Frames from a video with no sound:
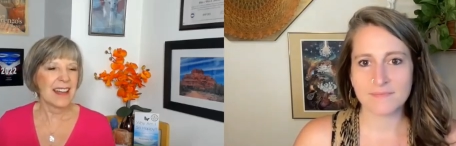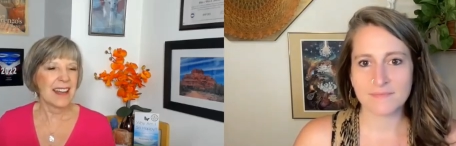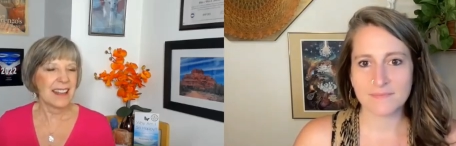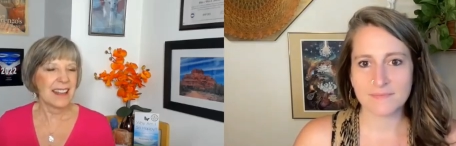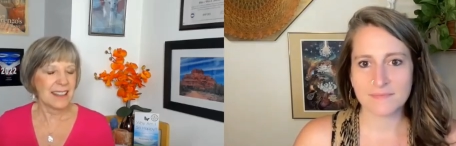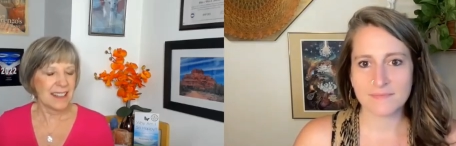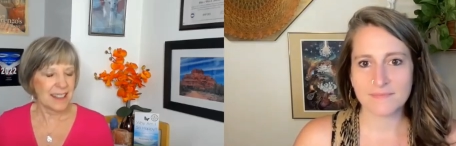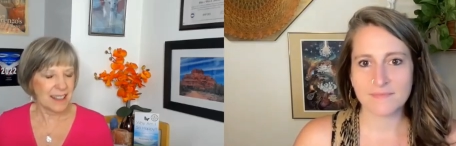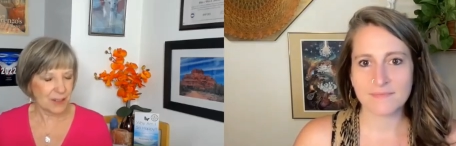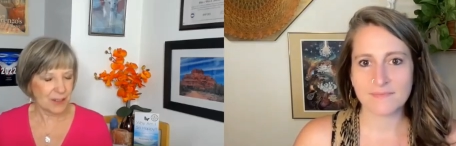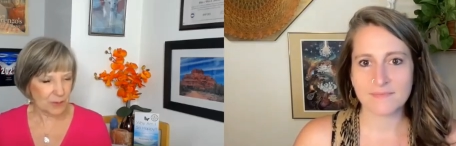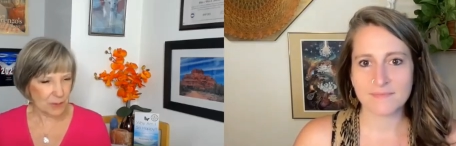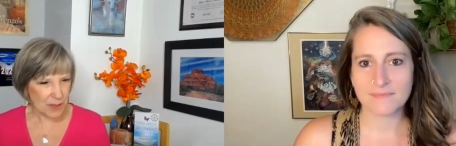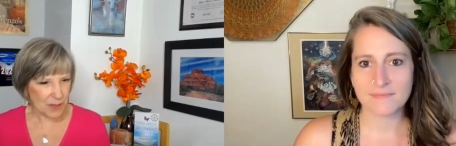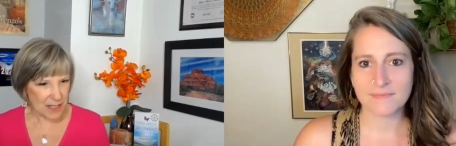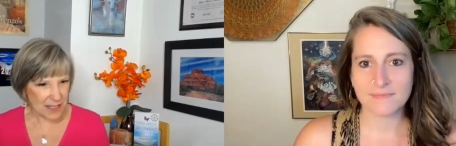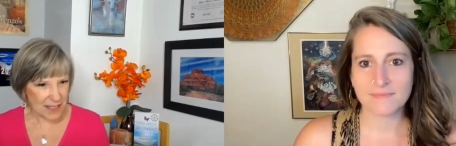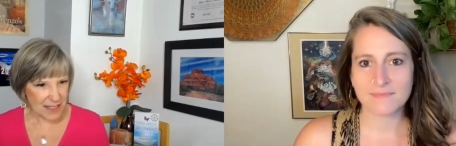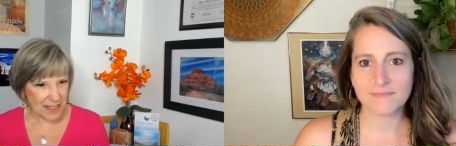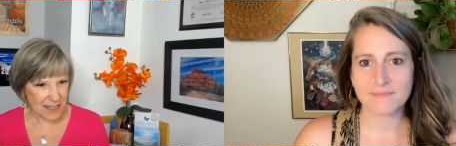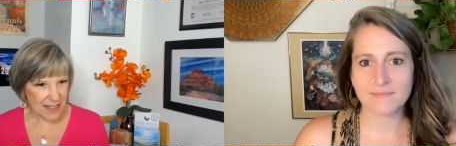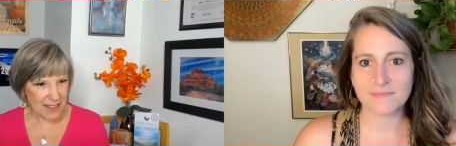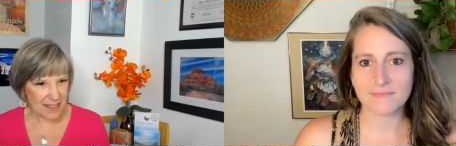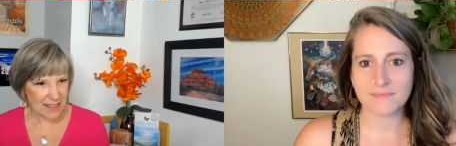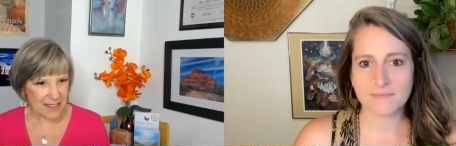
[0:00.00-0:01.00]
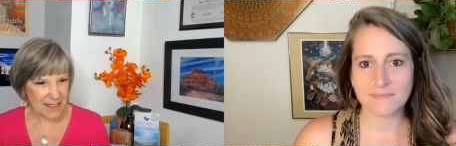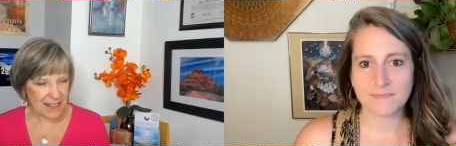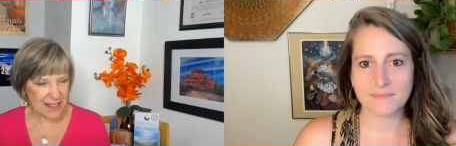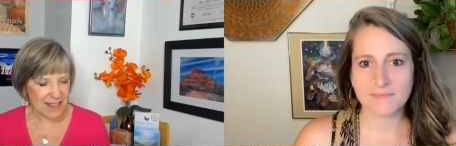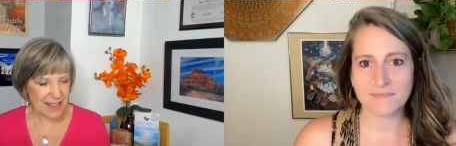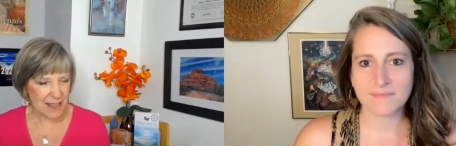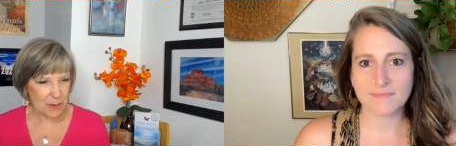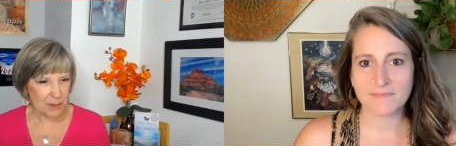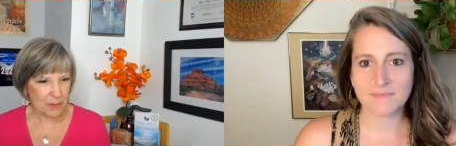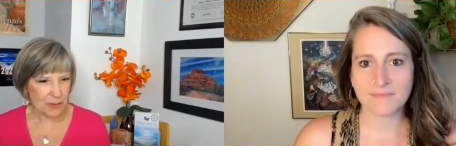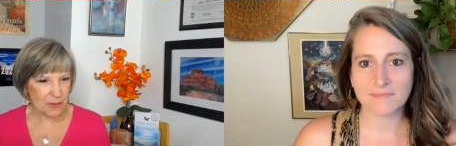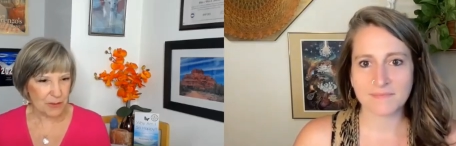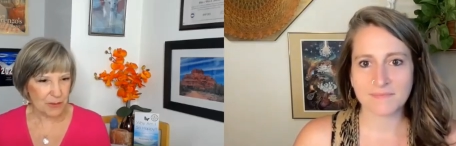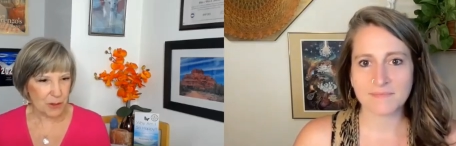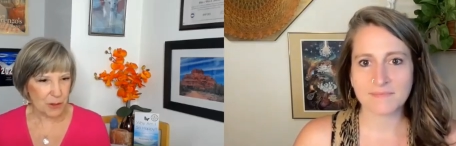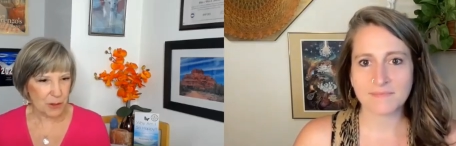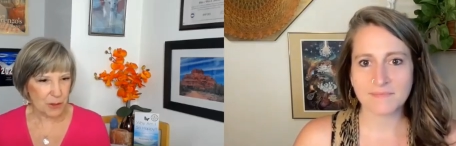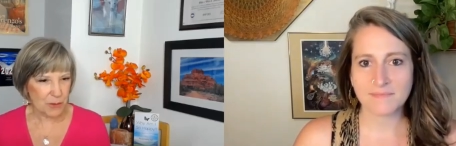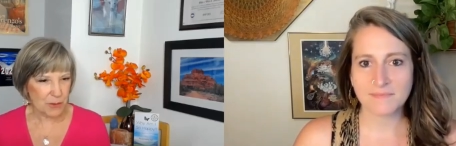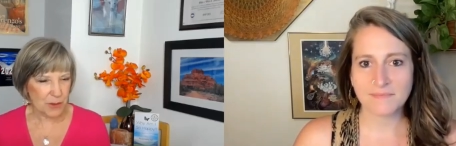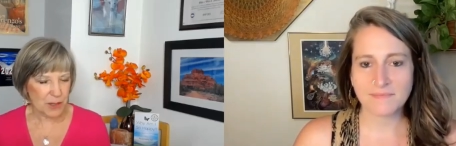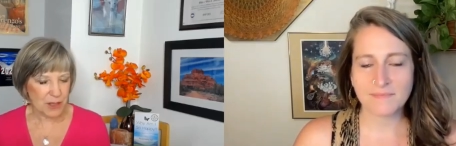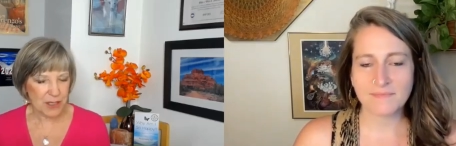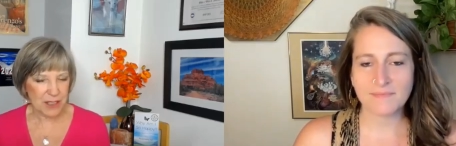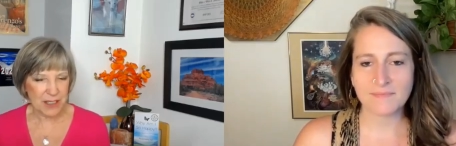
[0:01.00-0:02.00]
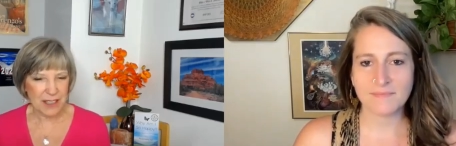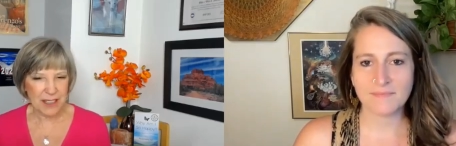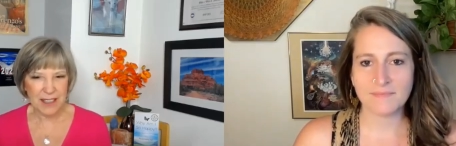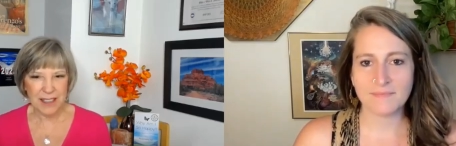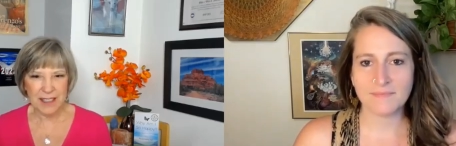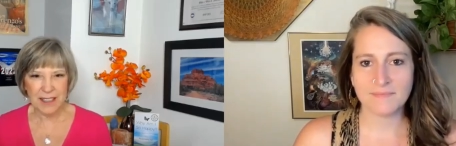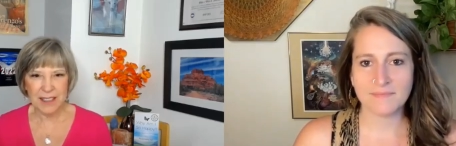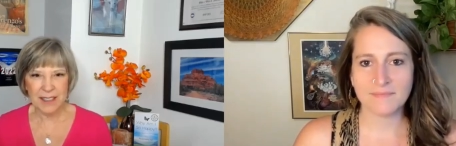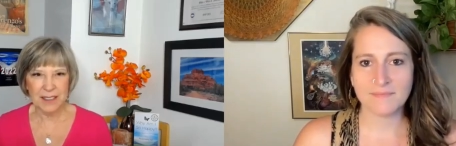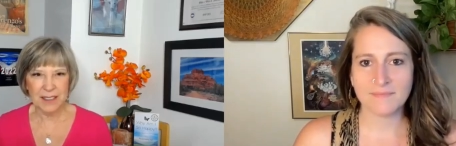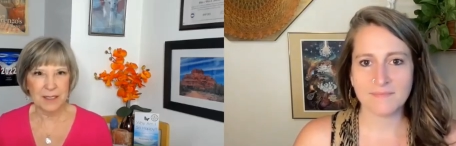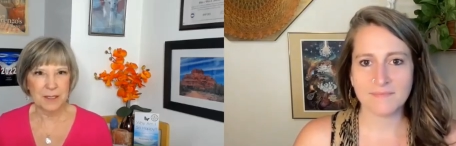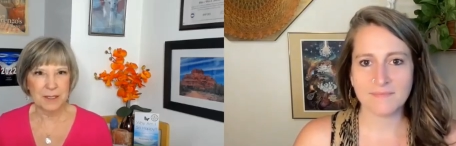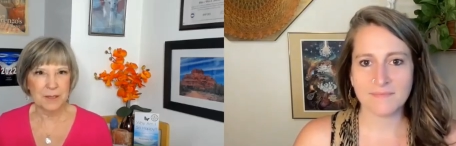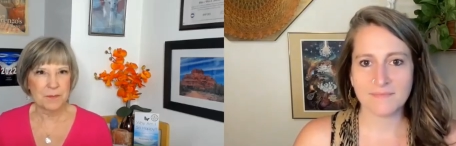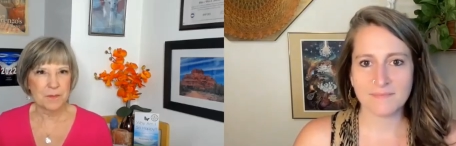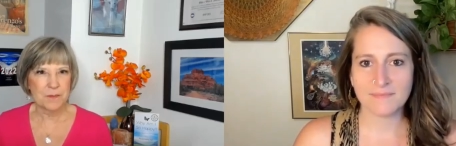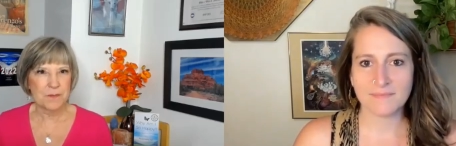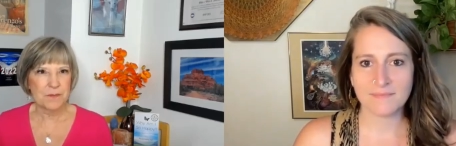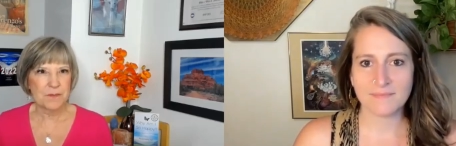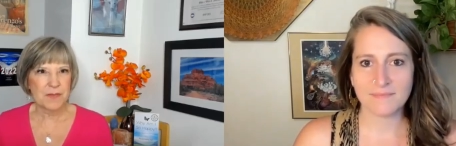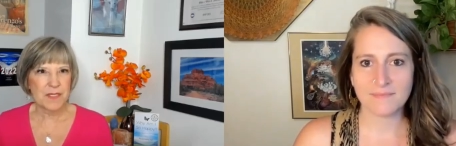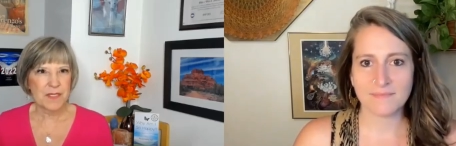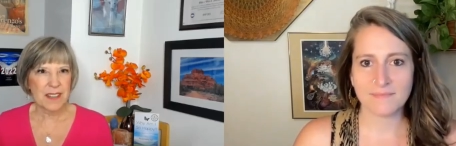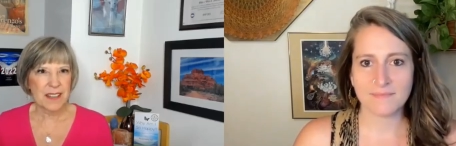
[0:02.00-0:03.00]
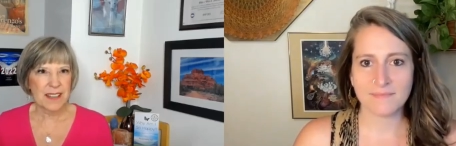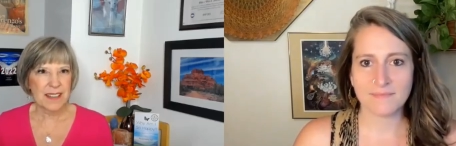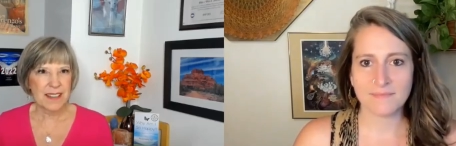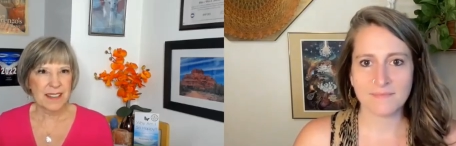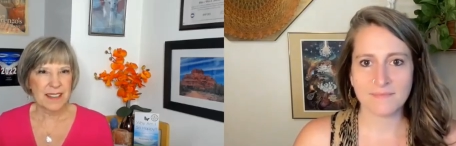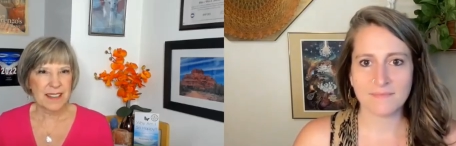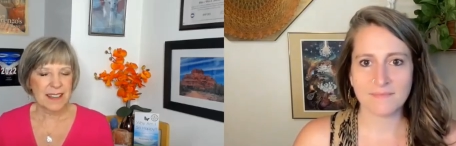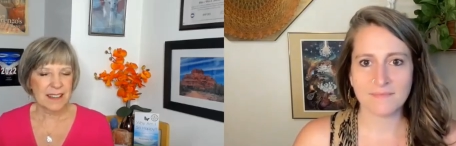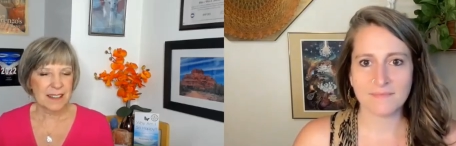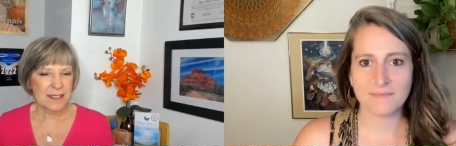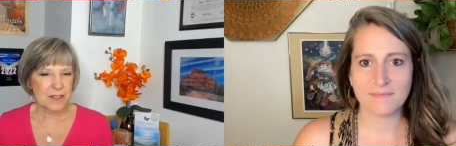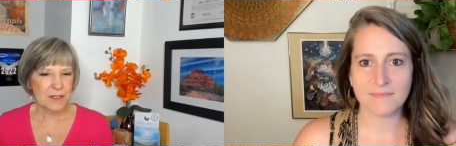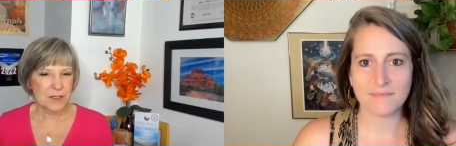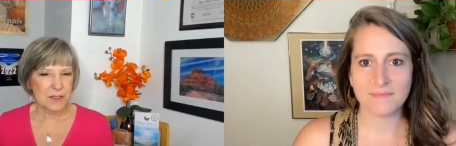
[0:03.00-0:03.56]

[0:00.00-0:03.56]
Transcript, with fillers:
Speaker 1: and then we step forward and that